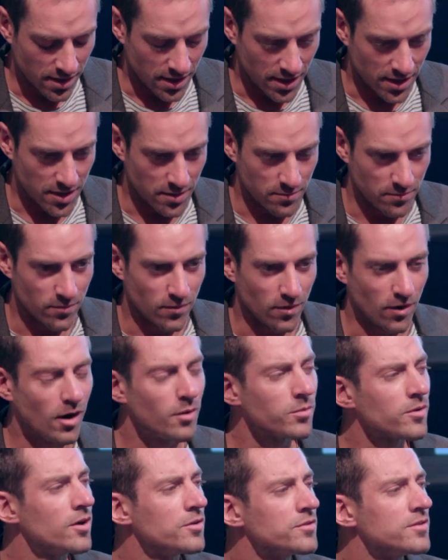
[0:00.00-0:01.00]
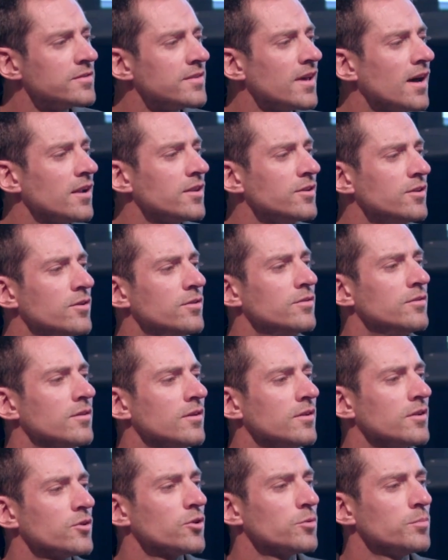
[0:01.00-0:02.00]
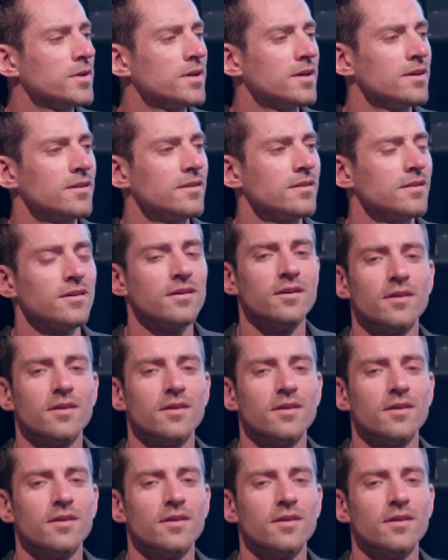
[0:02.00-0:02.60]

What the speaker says: I'm going to tell you a little bit